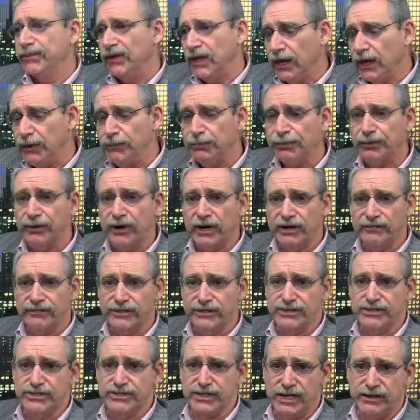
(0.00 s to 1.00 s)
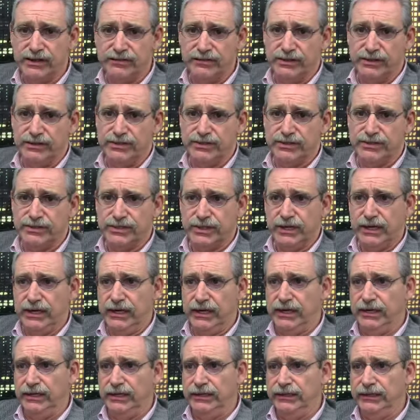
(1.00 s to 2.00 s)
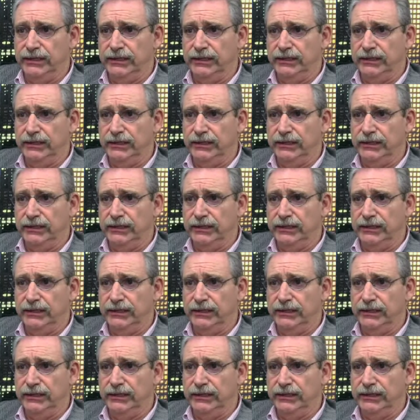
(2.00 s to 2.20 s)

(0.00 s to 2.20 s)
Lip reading: and private savings. And